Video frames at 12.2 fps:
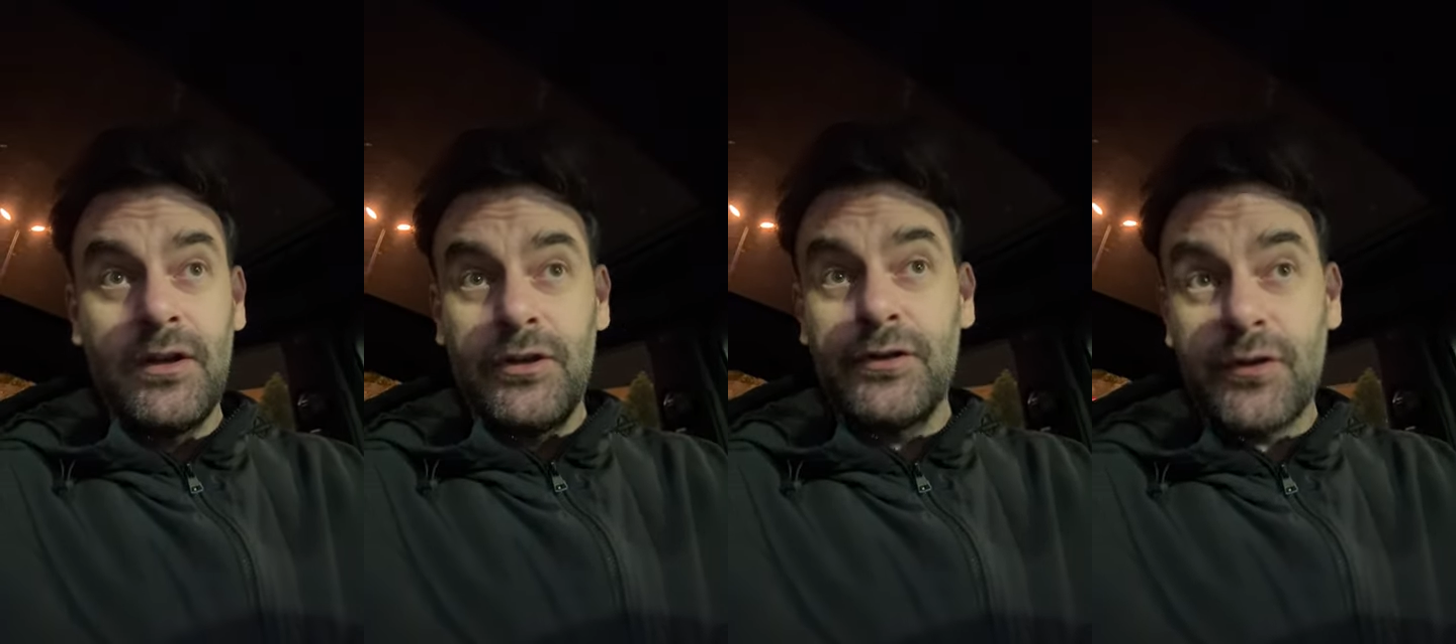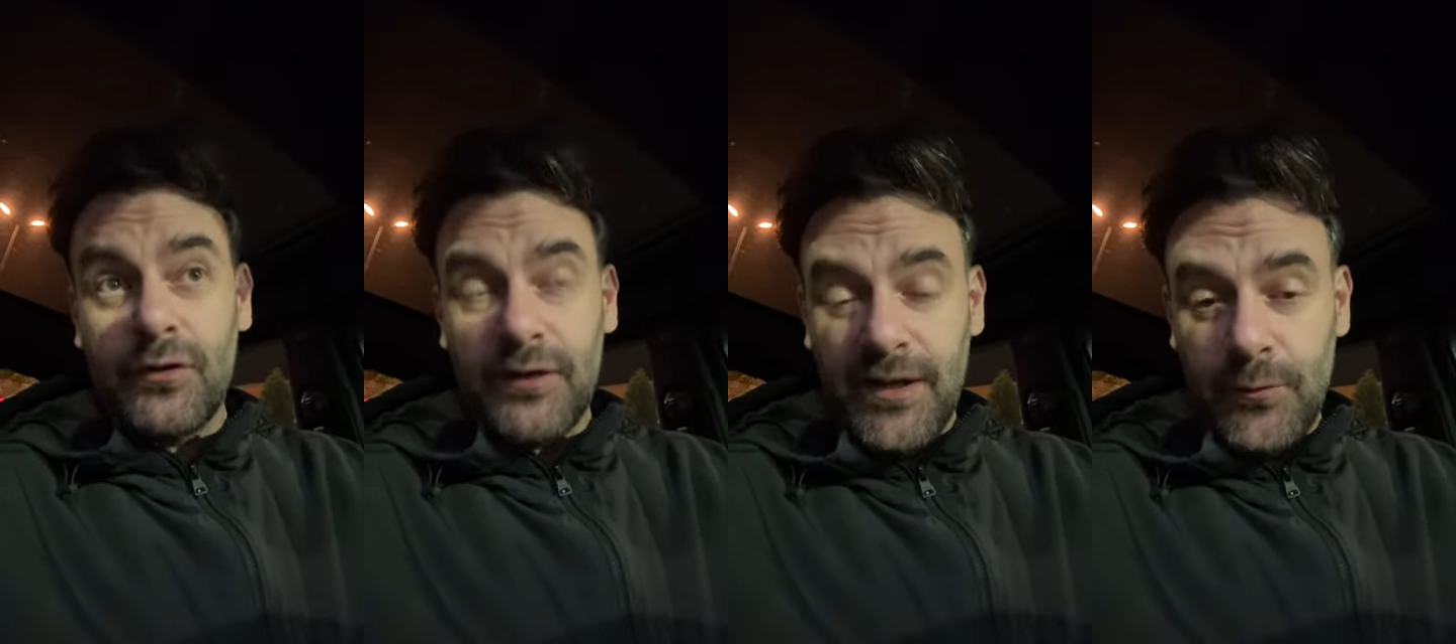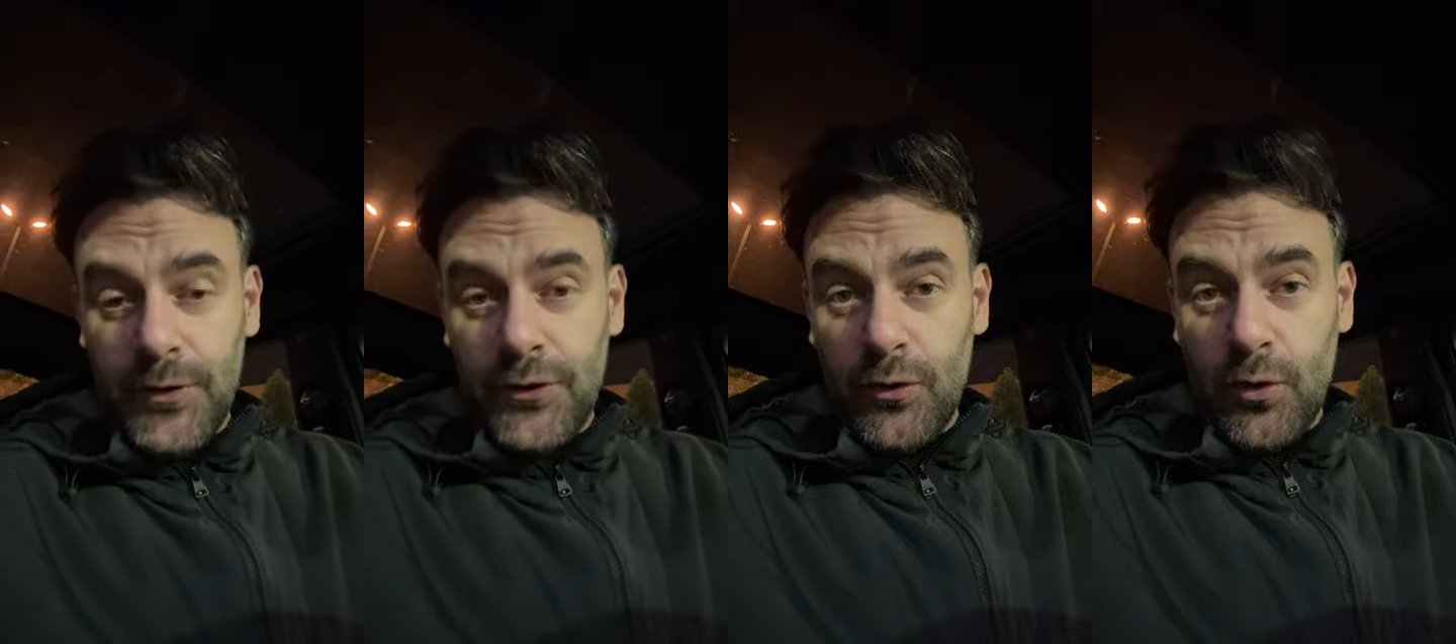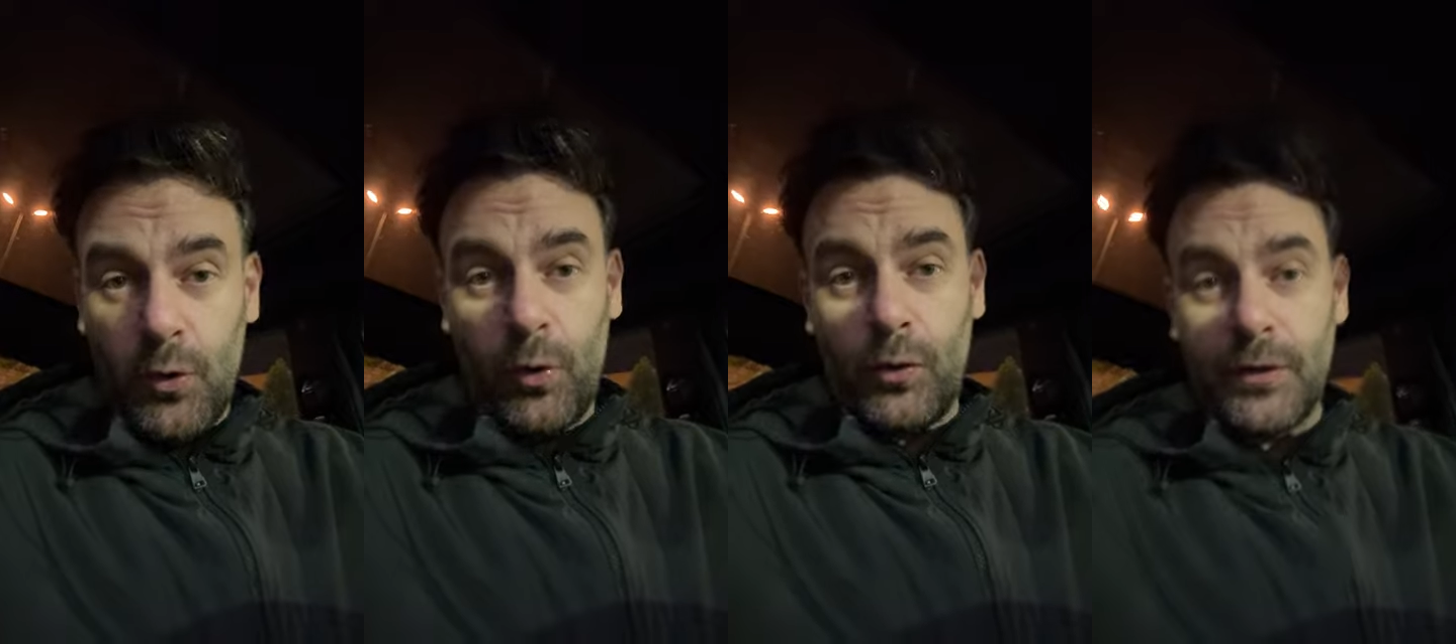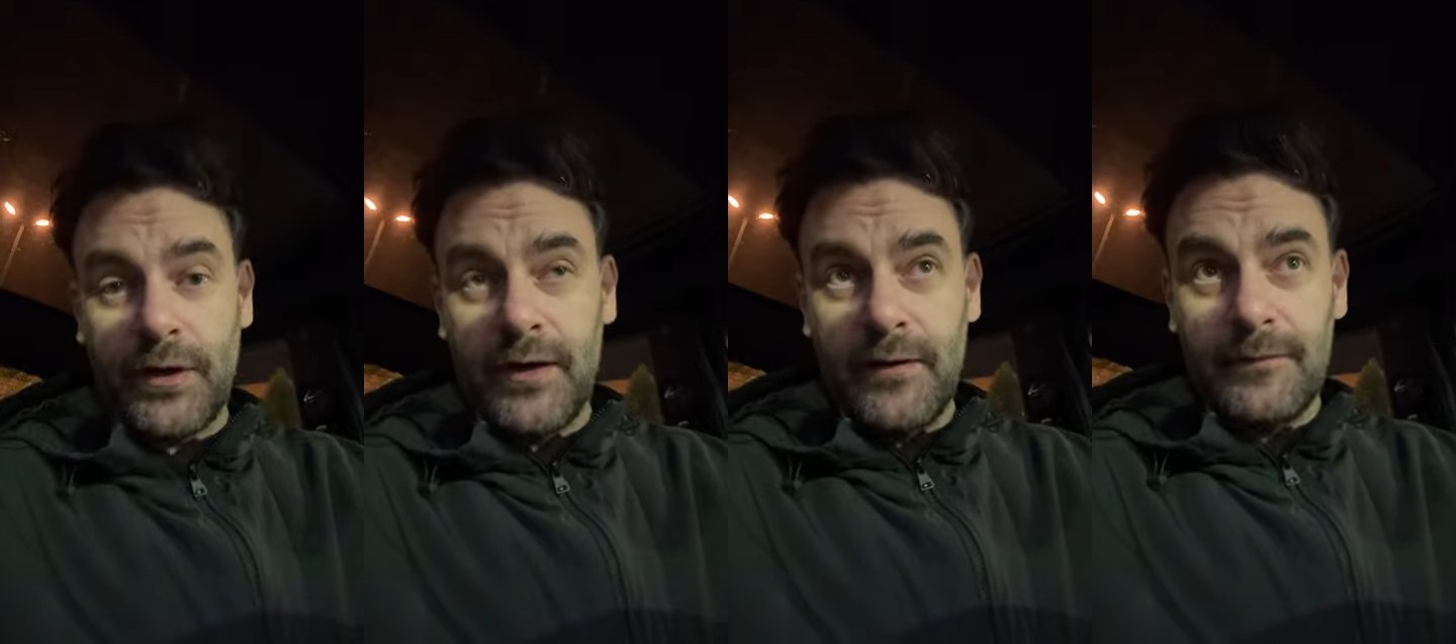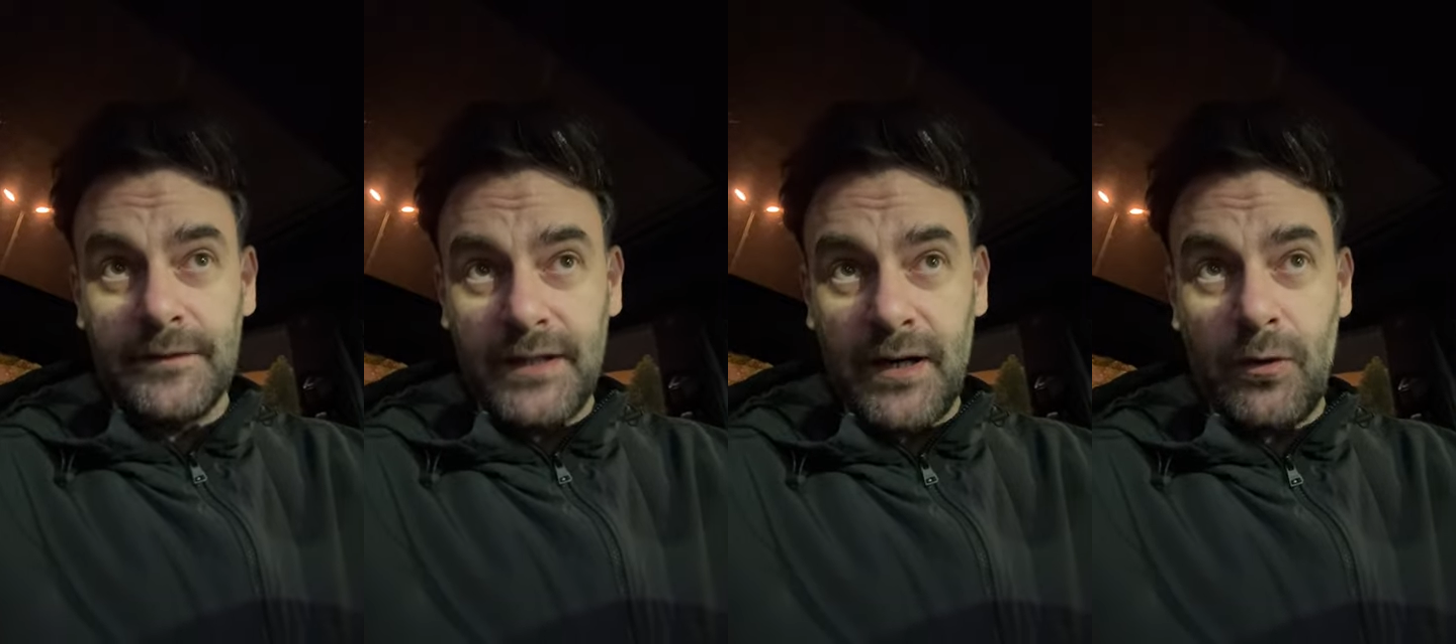You connect with your Core
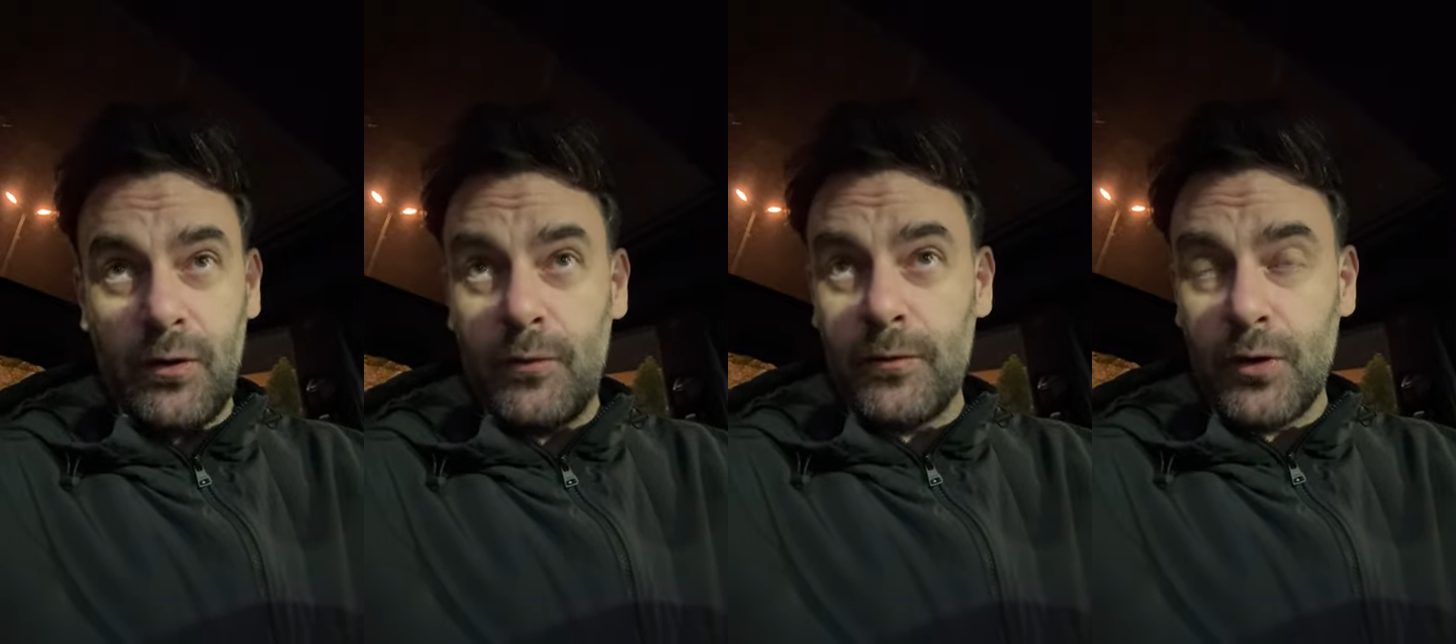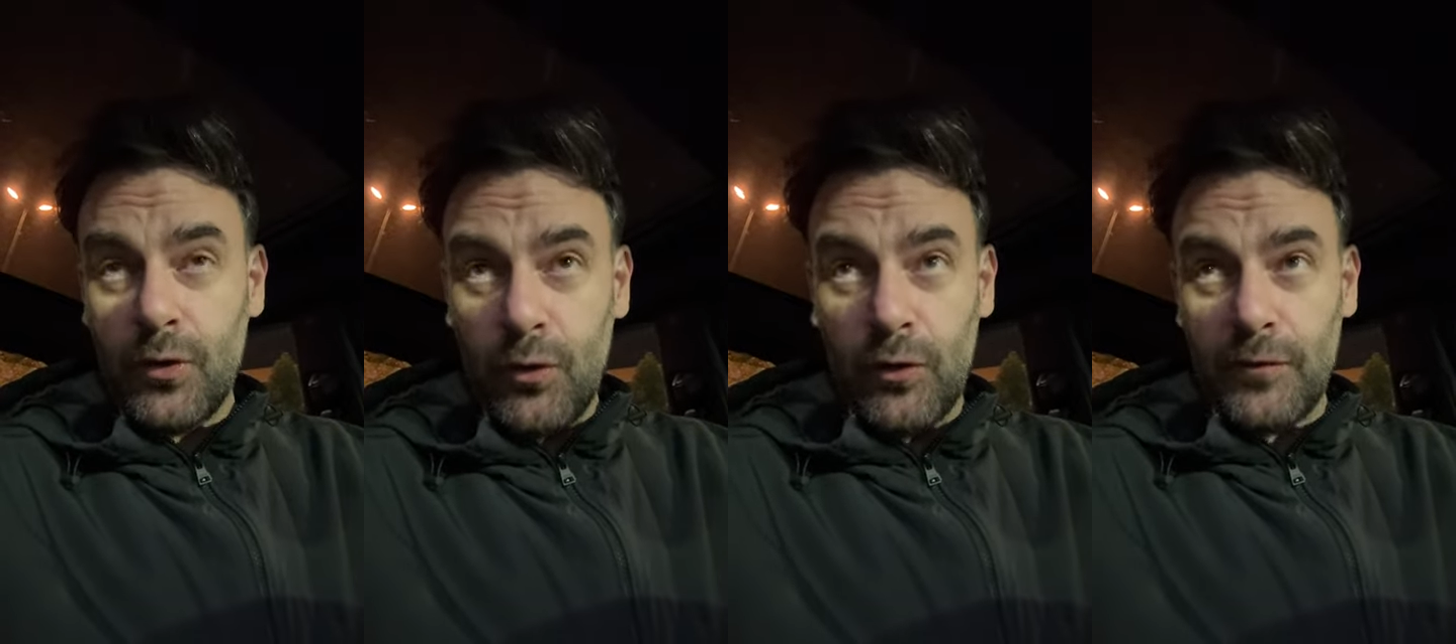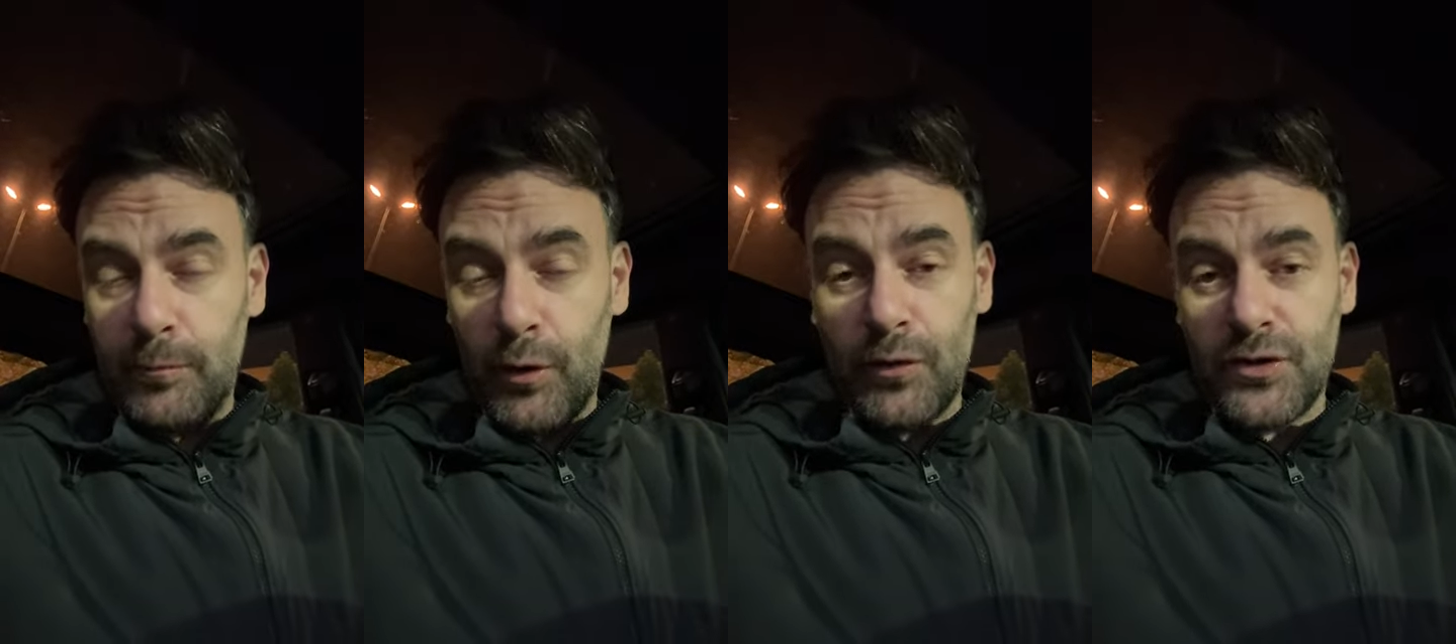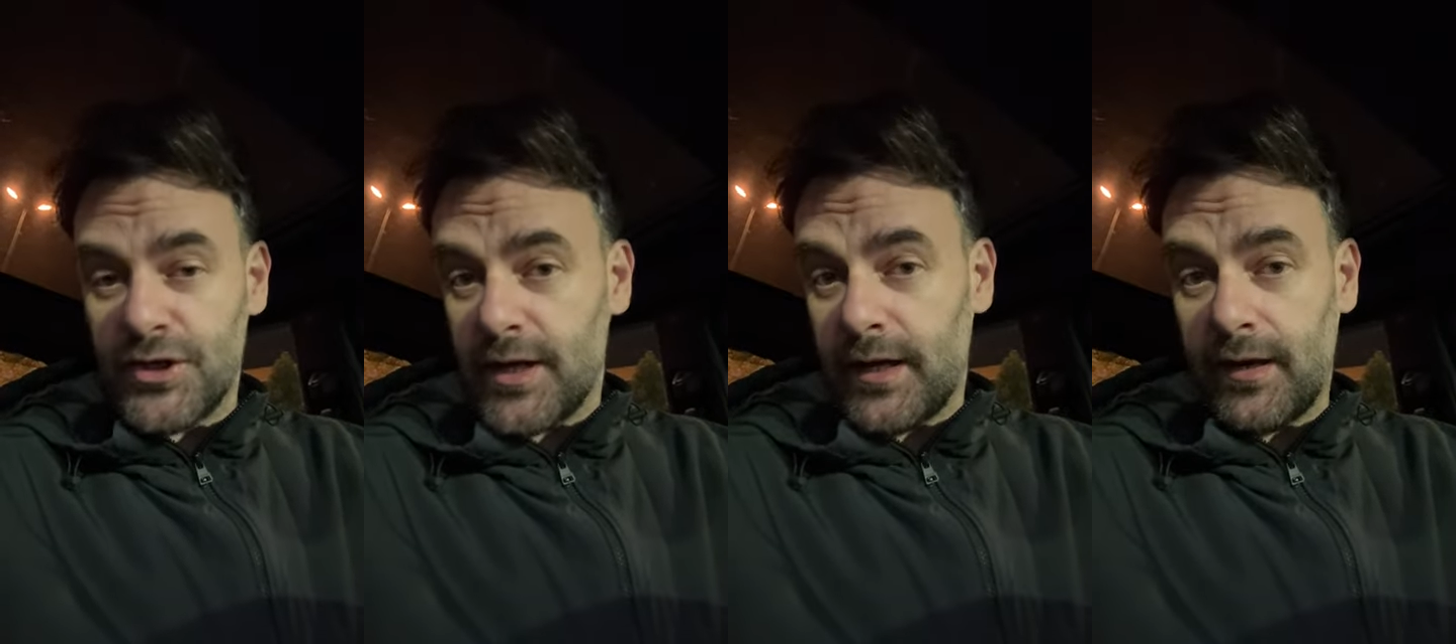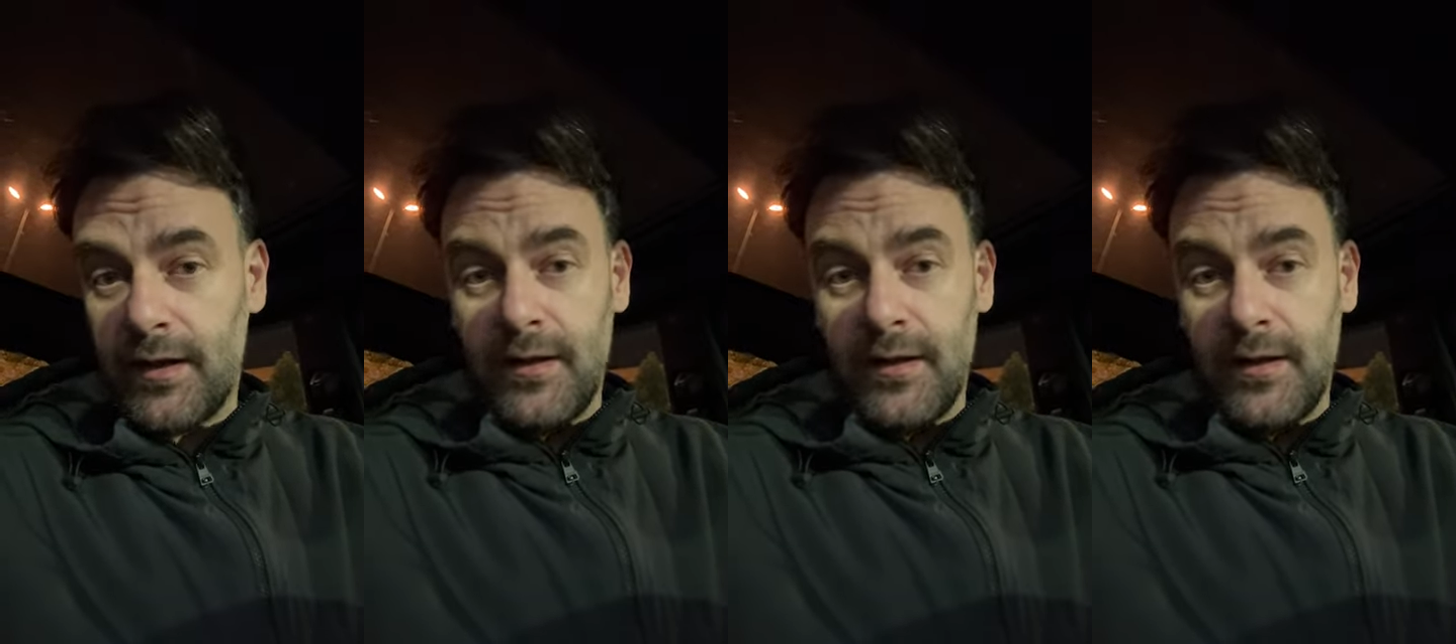DAO, Core blockchain,